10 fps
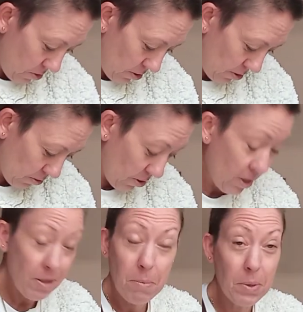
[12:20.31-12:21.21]

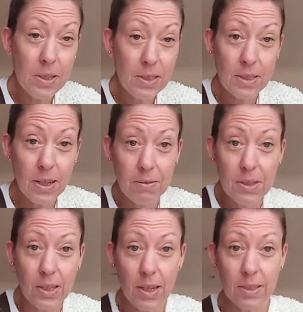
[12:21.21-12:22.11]
I mean, this is getting
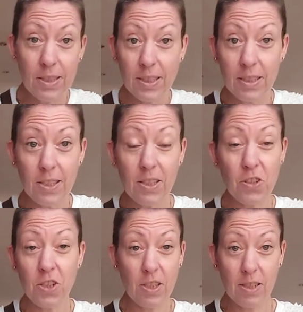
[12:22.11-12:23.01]
ridiculous. This
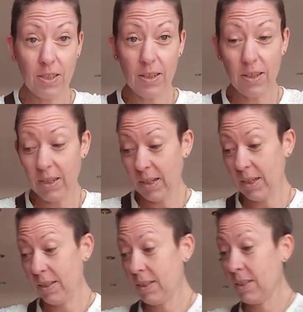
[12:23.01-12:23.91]
is just a saga
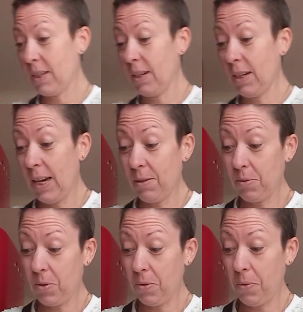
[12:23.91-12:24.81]
now. This is getting
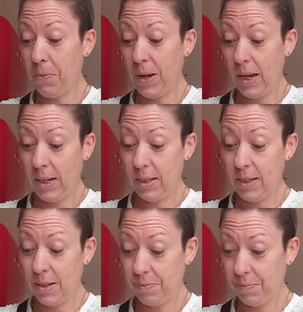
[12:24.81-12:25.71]
out of
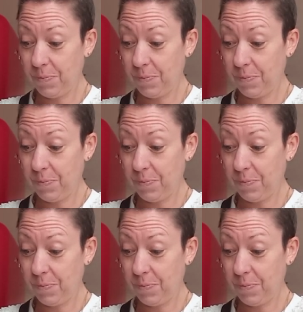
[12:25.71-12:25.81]
hand.